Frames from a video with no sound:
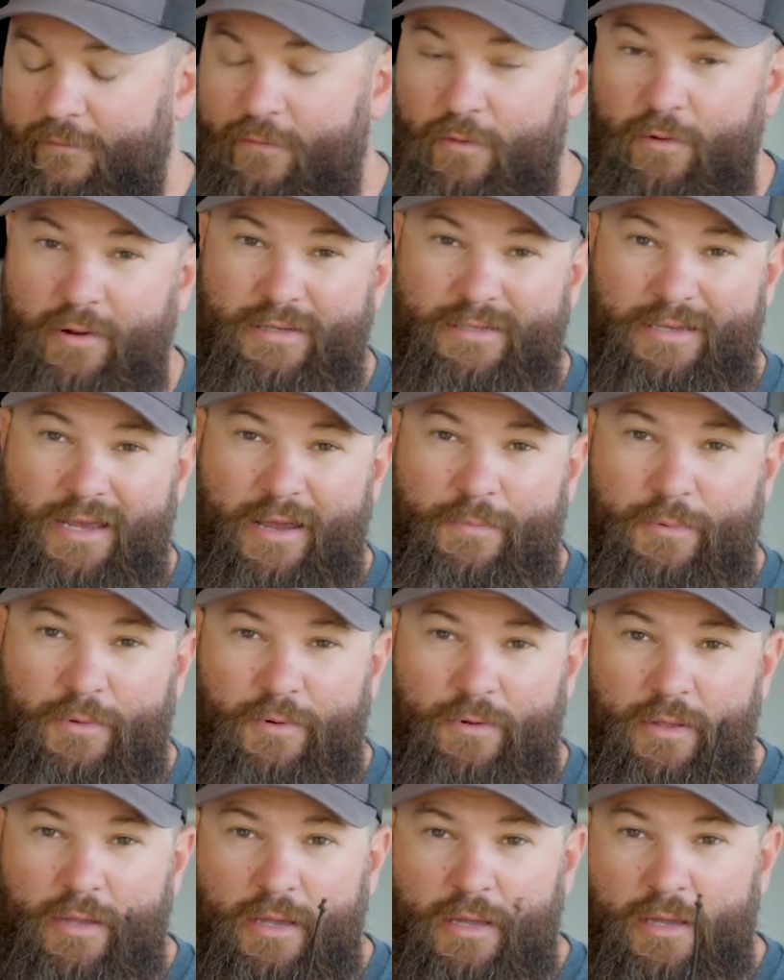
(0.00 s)
For
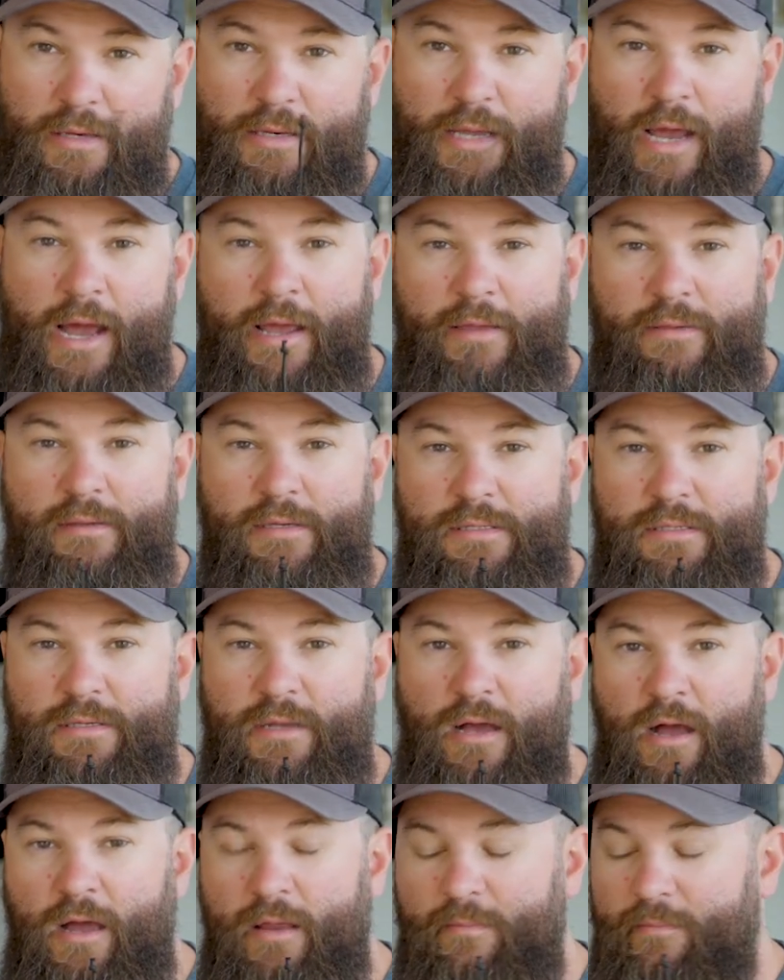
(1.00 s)
example, tying this
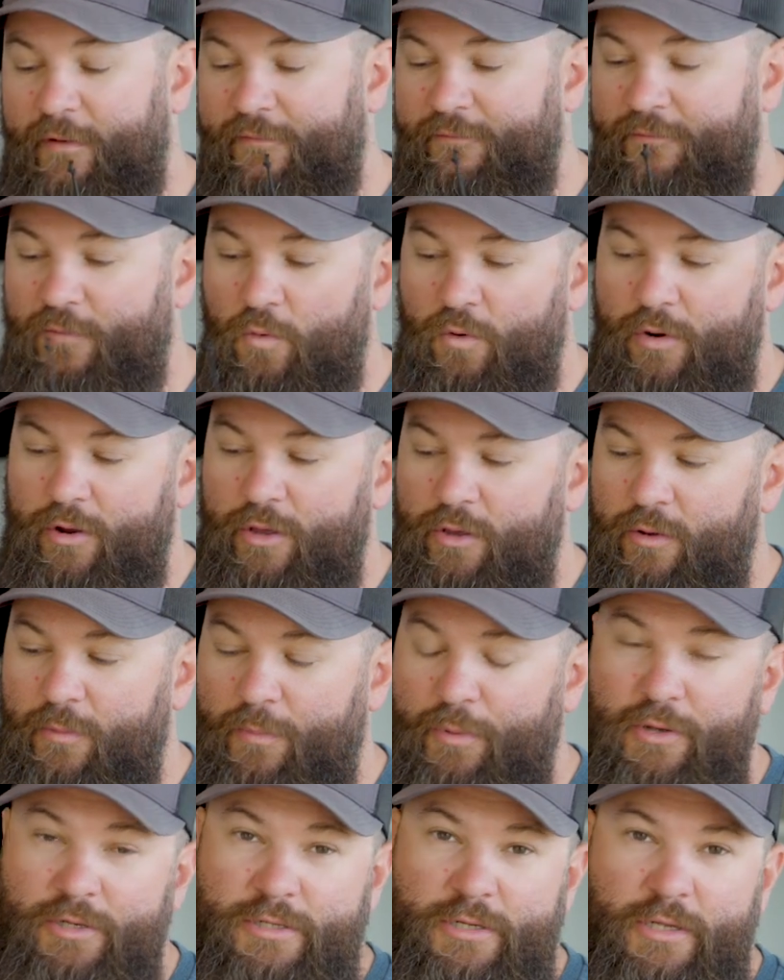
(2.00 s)
knot before you
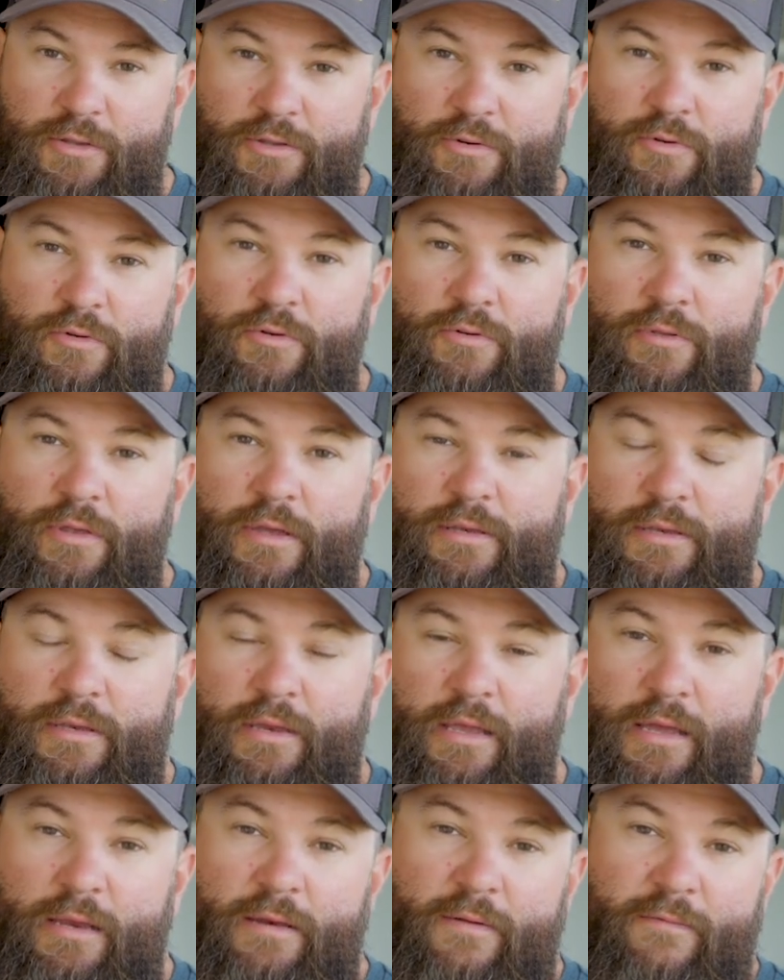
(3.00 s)
push it through the
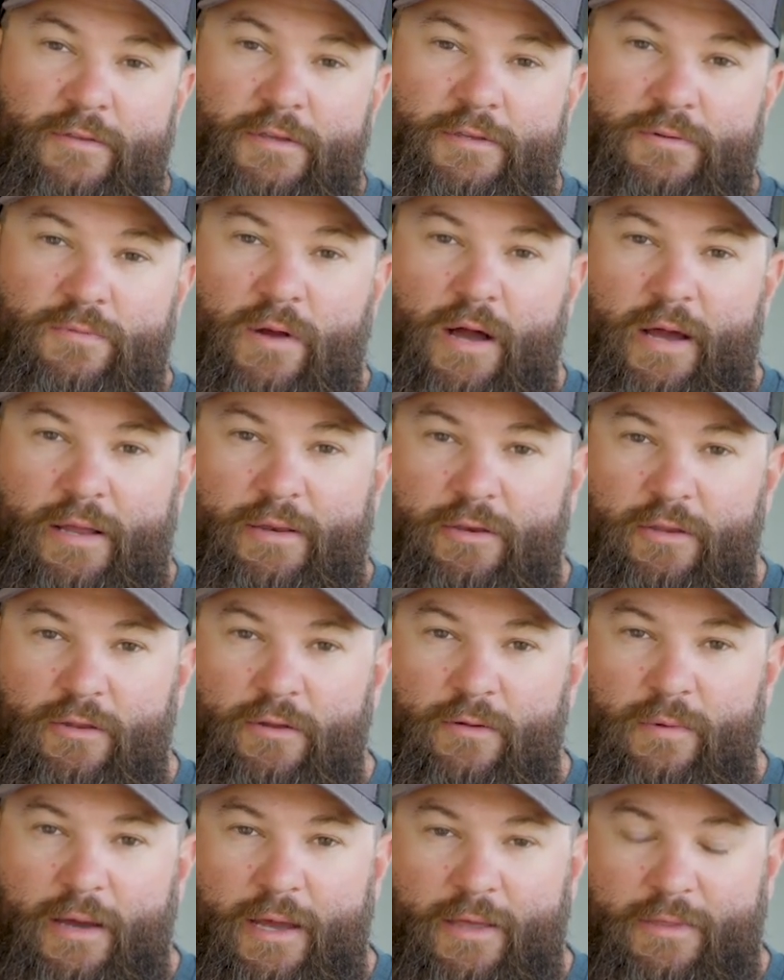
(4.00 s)
end of this rod
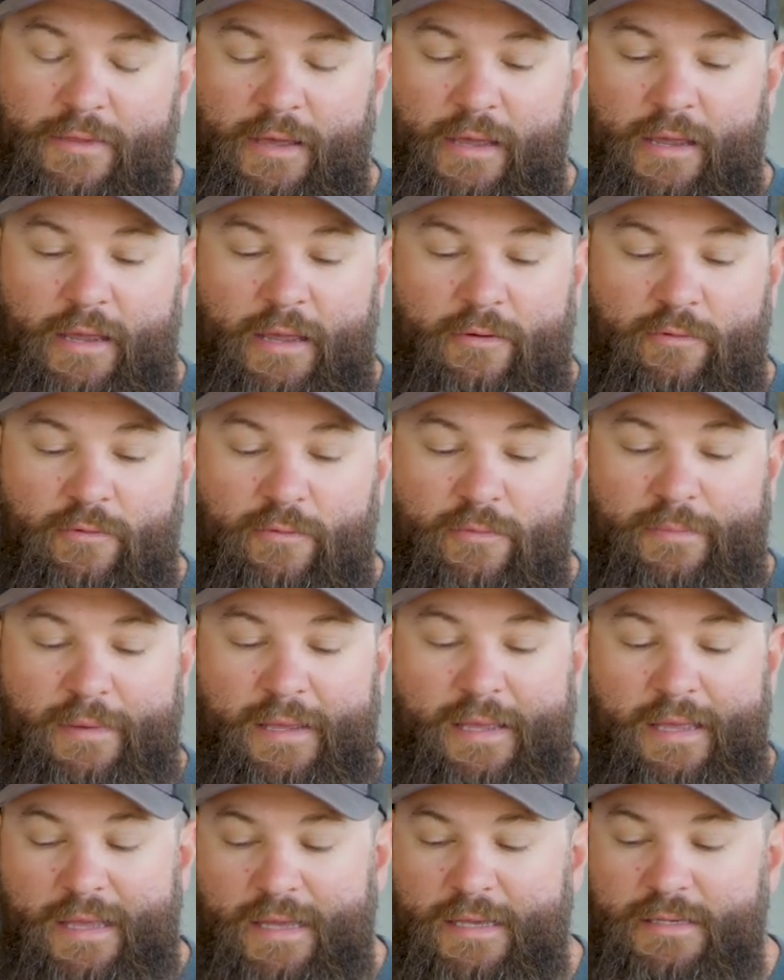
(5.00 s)
tube, I think it would
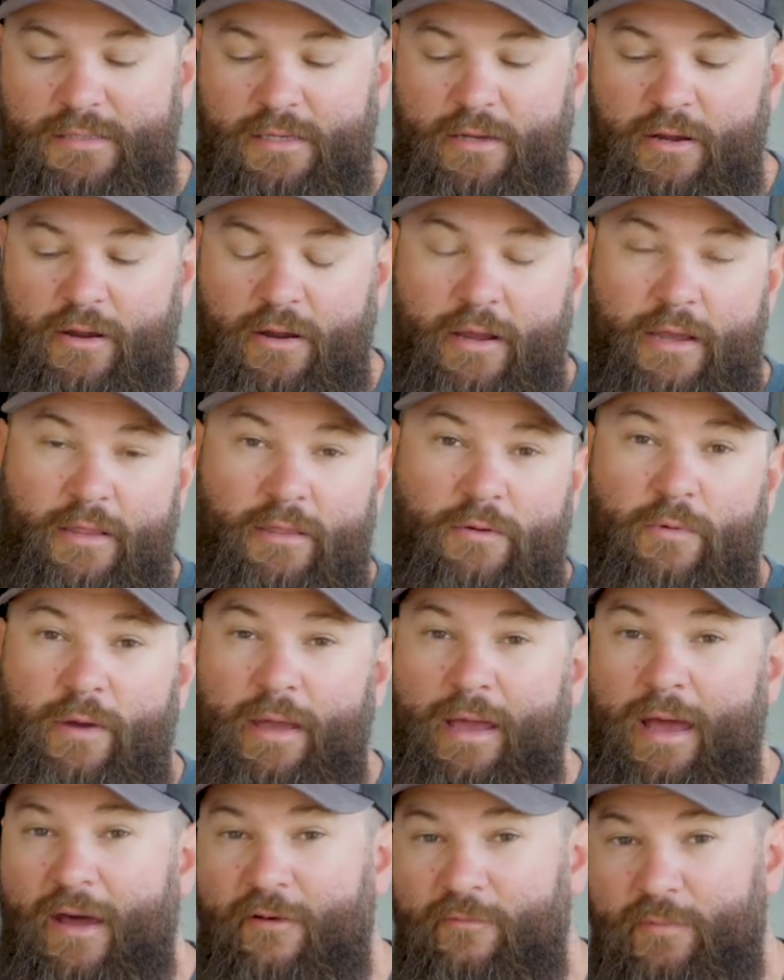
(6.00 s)
be easier, and the
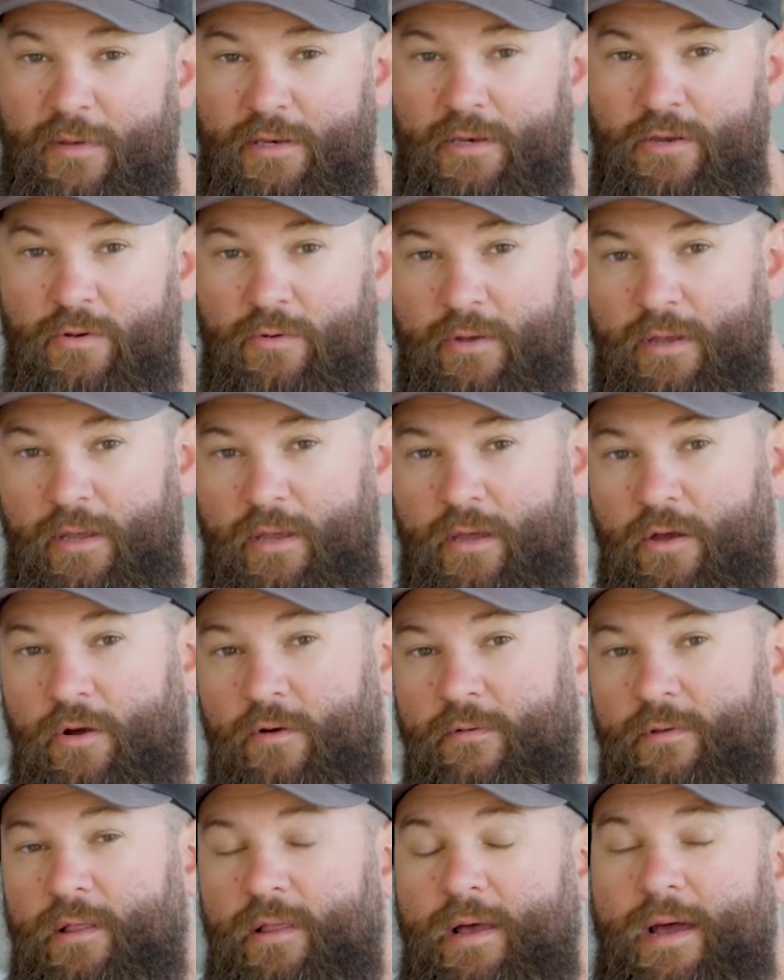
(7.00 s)
way I've been doing it
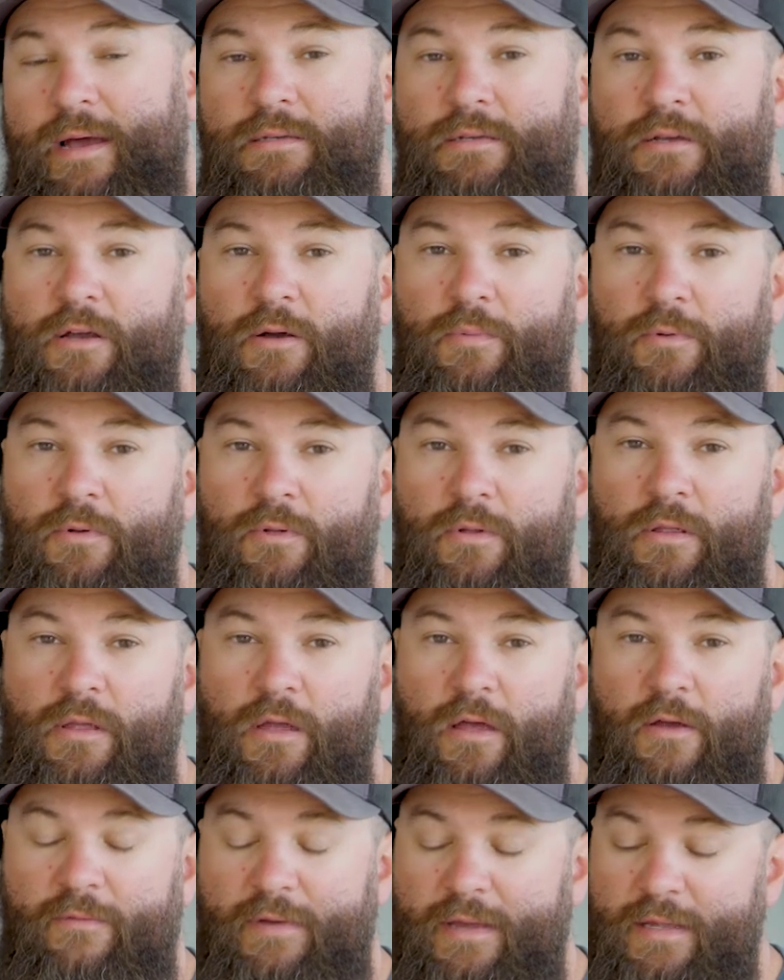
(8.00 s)
over the last couple
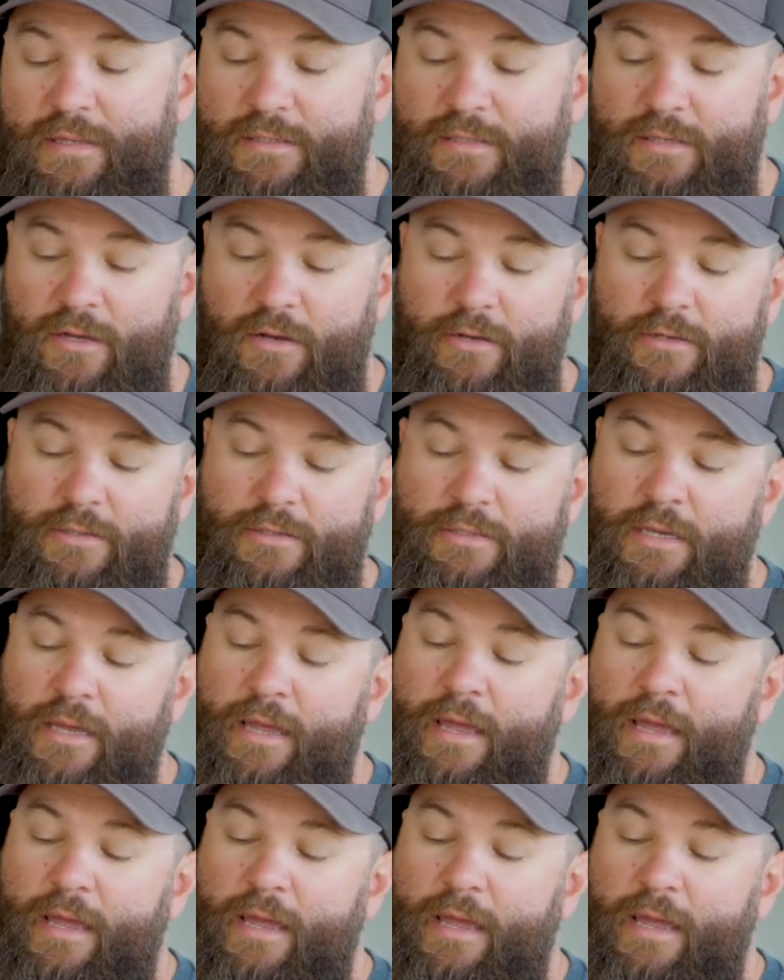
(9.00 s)
of installs